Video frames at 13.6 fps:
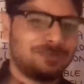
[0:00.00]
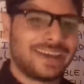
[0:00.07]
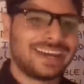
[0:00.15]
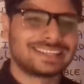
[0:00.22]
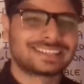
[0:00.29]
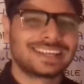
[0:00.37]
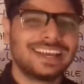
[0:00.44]

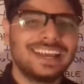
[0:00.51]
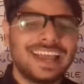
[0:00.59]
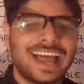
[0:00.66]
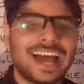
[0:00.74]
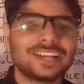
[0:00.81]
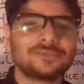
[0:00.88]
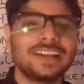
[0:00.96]
base.
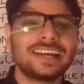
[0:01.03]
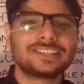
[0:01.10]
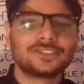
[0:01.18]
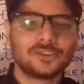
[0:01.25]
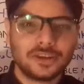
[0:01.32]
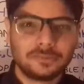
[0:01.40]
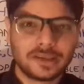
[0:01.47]
As well
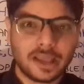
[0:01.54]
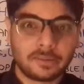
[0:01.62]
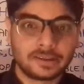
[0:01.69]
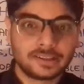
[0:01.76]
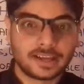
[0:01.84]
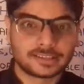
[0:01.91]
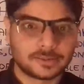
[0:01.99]
as you will be
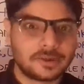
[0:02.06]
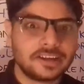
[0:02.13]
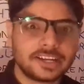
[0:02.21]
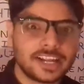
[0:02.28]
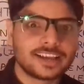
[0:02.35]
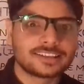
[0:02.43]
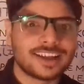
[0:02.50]
having the
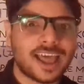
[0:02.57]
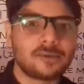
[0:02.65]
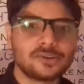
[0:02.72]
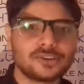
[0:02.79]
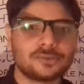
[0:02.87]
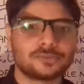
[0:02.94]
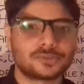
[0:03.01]
70S
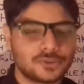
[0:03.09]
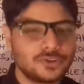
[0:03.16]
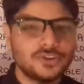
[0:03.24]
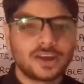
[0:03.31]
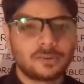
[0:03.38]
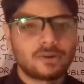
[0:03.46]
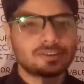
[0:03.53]
ribosomes. So
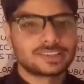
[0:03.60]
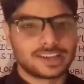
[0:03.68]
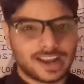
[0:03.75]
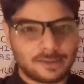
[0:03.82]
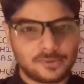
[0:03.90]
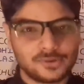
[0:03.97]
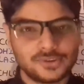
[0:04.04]
you know about the
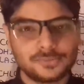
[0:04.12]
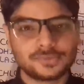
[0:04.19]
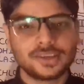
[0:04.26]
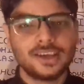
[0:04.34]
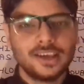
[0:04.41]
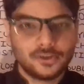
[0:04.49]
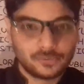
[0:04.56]

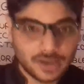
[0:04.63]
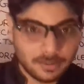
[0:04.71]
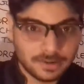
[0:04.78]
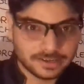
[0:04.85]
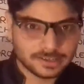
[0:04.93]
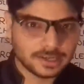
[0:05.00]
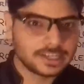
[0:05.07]
ribosomes. We
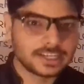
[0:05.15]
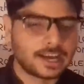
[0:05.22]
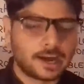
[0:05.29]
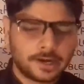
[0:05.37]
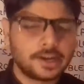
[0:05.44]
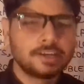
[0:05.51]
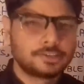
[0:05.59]
have
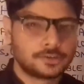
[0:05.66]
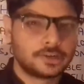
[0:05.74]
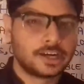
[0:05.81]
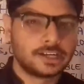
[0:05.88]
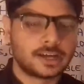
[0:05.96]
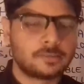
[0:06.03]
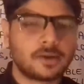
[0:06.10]
literally
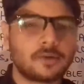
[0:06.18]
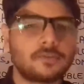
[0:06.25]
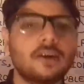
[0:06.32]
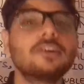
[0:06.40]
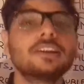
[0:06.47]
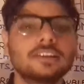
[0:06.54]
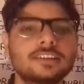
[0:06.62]
understood in terms of
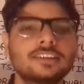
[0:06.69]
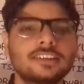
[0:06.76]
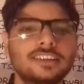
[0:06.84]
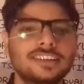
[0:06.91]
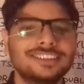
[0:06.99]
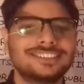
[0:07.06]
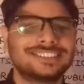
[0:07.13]
our
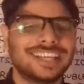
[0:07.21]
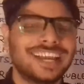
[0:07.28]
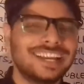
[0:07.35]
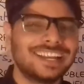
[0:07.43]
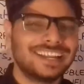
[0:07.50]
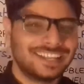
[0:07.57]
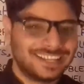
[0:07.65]

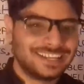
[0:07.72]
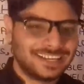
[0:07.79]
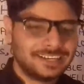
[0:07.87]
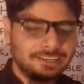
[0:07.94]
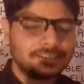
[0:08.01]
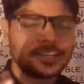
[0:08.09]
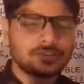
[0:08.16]
cell
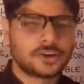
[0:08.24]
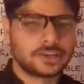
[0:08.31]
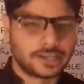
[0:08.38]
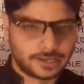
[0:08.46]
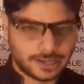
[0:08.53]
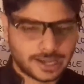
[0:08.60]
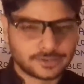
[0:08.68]

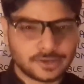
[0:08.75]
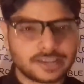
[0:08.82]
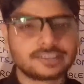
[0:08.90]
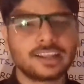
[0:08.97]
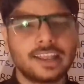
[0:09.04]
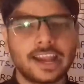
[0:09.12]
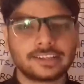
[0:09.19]
tutorial as well
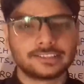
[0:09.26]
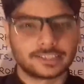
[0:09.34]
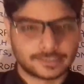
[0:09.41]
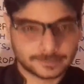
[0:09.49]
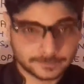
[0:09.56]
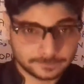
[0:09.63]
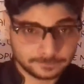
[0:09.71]
as the
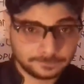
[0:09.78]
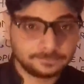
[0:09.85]
lectures.